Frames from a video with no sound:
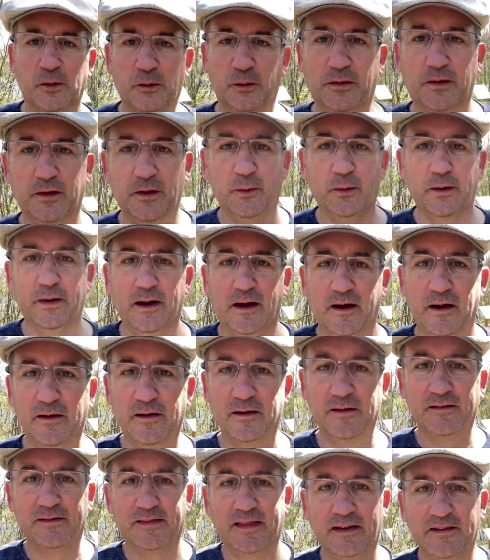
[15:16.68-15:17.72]
There we are.
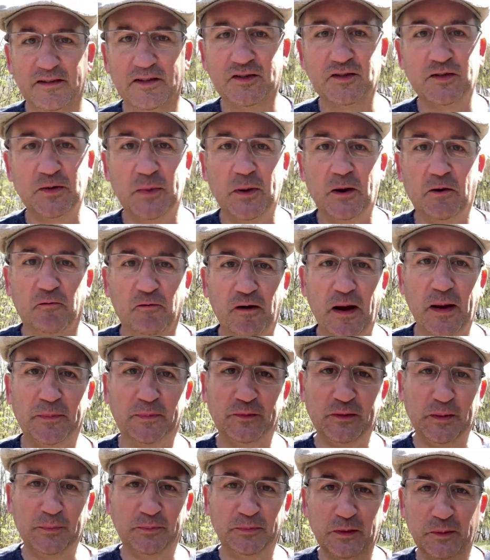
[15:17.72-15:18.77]
That just about wraps
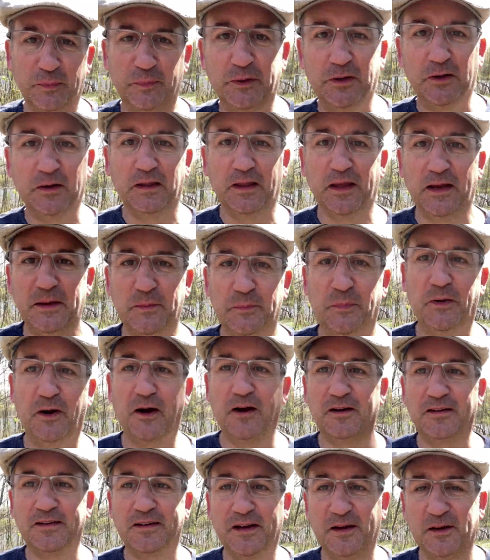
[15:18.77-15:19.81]
up LaPierre Lane
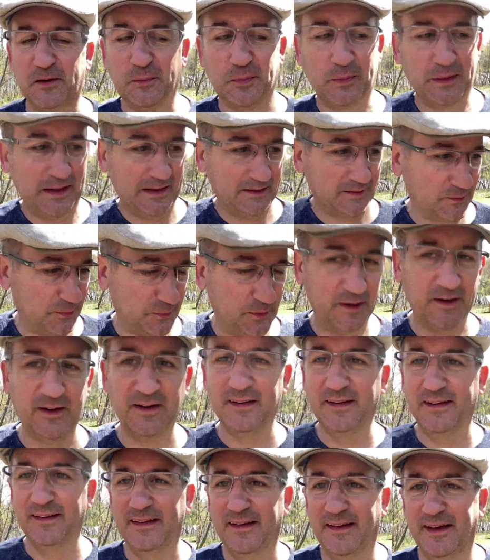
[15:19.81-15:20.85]
Park, Town of Plattsburgh.
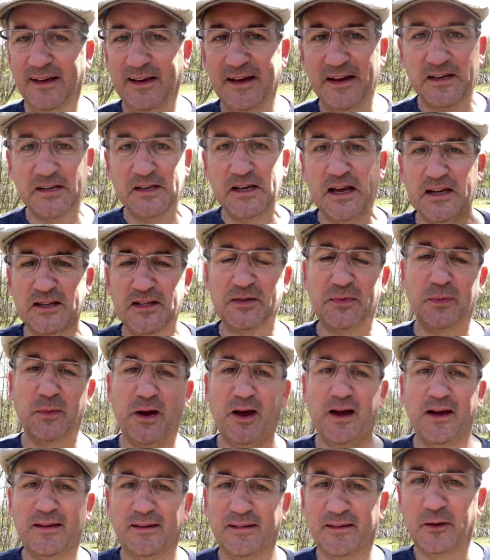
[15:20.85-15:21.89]
Nice
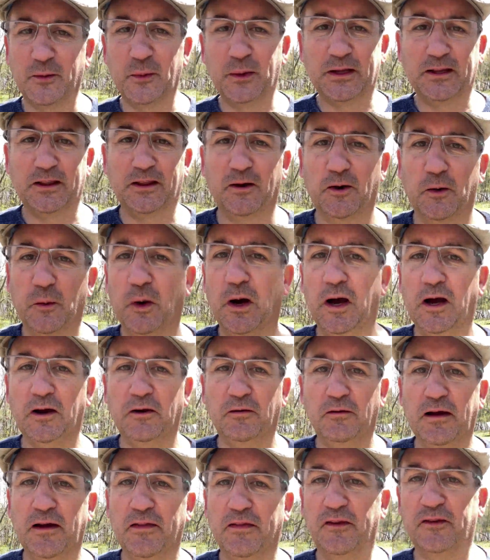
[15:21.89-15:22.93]
spot. Quick little walk
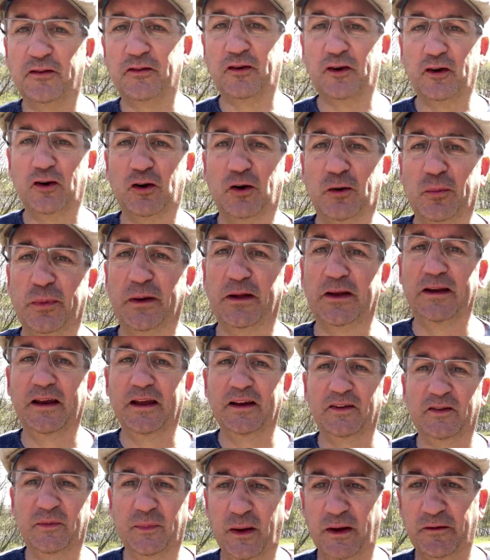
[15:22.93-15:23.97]
around the circle, but
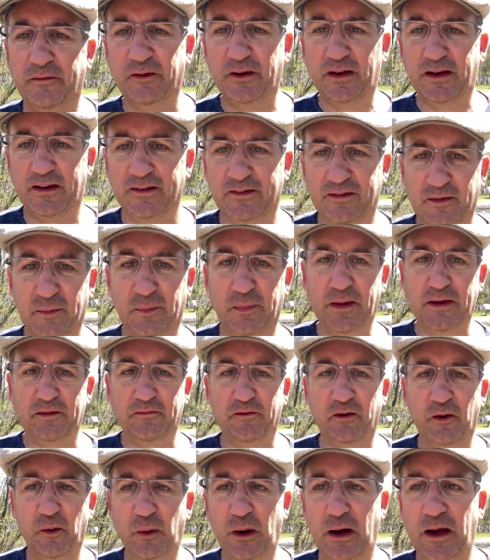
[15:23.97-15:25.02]
nice spot for kids to play
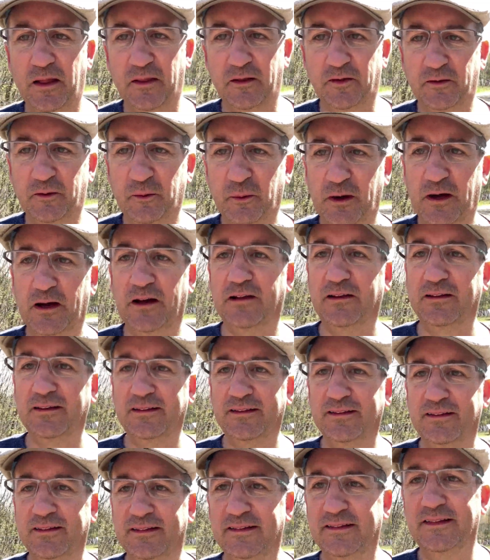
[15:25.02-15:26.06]
for a while as well.
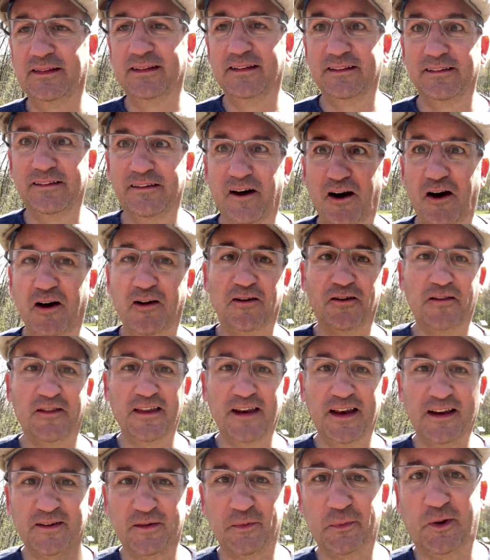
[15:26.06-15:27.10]
On to the
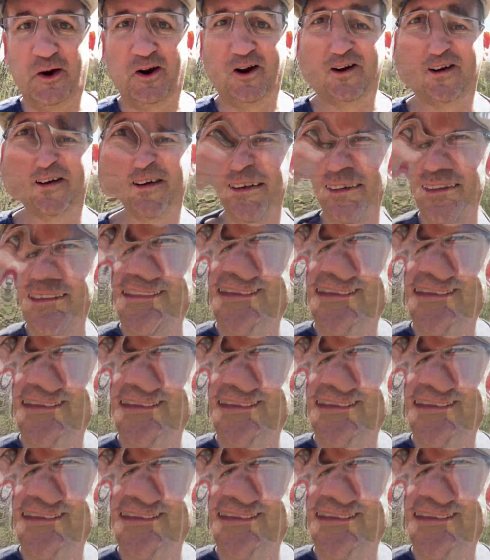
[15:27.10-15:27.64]
next park.